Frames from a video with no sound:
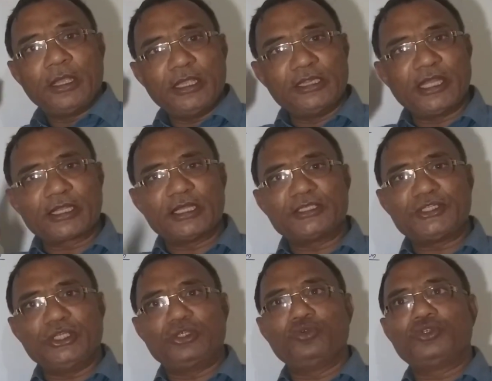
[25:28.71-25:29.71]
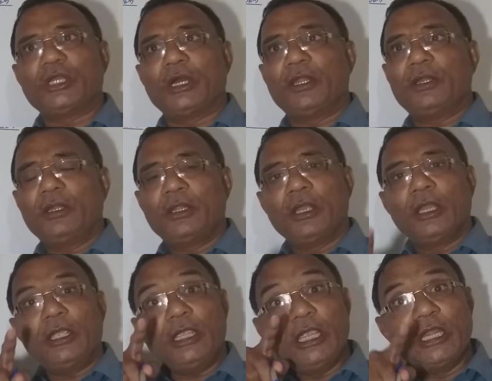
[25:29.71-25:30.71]
in the constitution
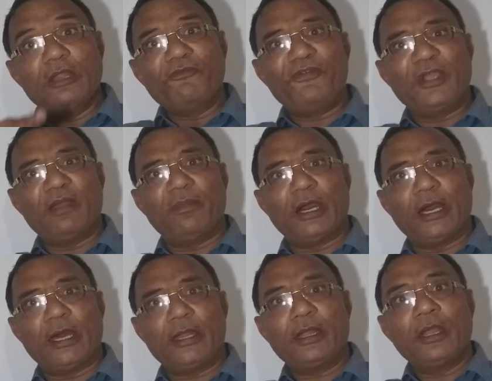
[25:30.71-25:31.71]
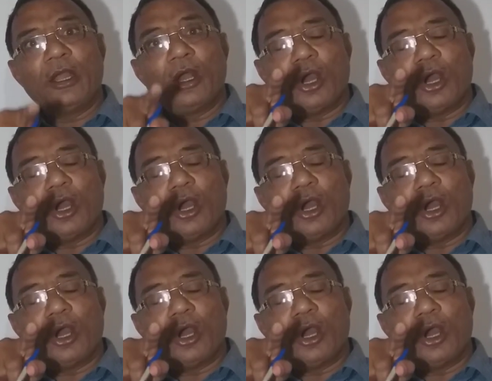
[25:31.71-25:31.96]
in favor